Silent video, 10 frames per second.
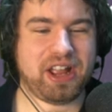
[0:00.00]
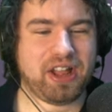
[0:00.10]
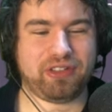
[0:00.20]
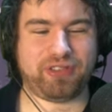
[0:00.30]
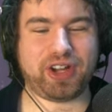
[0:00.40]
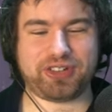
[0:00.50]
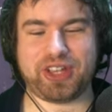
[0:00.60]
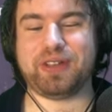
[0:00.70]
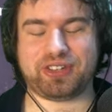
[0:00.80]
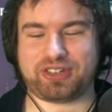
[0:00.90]
the first thing
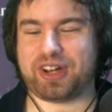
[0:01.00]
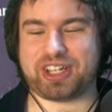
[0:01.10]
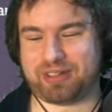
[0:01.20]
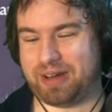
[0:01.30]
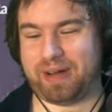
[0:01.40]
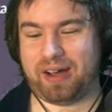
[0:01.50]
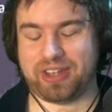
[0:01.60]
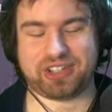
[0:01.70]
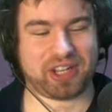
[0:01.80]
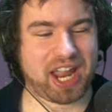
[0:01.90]
that strikes me about
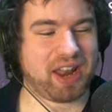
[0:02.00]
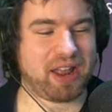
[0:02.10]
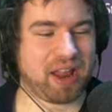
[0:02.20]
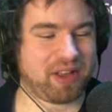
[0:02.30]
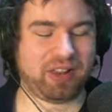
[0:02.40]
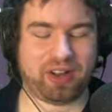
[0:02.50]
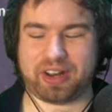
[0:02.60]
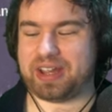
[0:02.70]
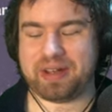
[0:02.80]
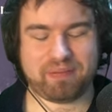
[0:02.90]
this, okay, and, and look,
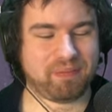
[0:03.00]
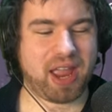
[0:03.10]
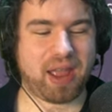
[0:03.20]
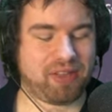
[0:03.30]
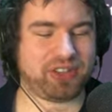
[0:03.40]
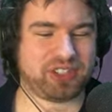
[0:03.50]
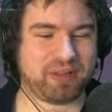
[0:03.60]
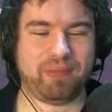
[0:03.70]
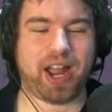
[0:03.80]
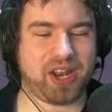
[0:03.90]
uh, this is a
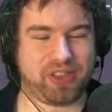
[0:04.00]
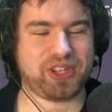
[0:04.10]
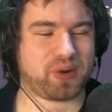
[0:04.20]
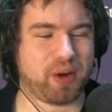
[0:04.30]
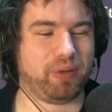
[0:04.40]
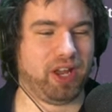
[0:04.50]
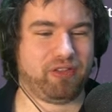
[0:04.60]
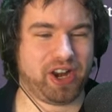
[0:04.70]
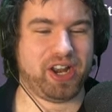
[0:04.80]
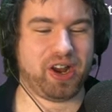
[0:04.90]
minor thing to quibble over,
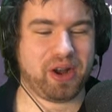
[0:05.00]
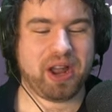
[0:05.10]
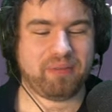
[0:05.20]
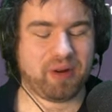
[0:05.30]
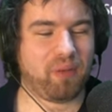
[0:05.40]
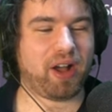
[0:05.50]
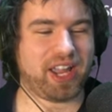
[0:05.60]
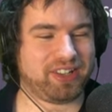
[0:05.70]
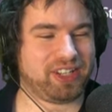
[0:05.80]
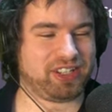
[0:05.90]
I know, but why
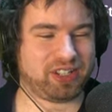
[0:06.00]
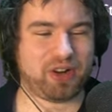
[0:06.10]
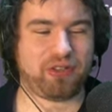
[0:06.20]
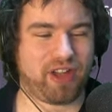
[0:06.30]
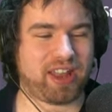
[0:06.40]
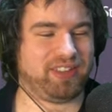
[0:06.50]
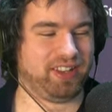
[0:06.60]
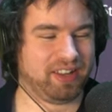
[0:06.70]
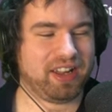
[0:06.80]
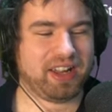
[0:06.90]
is it so
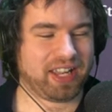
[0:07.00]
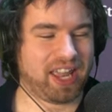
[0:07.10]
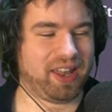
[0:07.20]
fettered? Okay, like